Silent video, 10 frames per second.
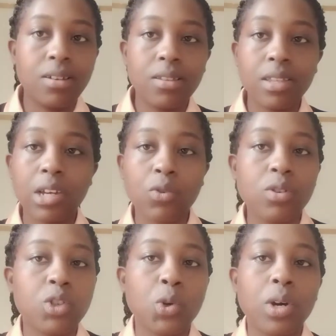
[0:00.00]
They are
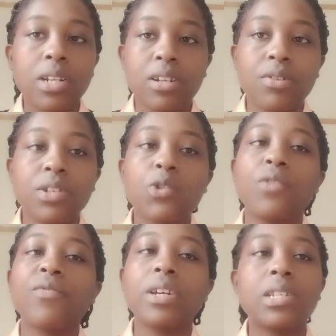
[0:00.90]
also at a risk
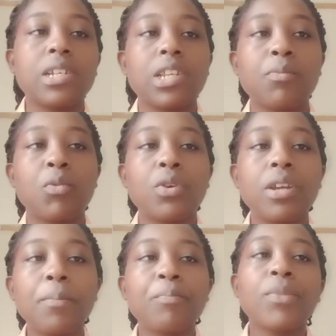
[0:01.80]
of getting pneumonia.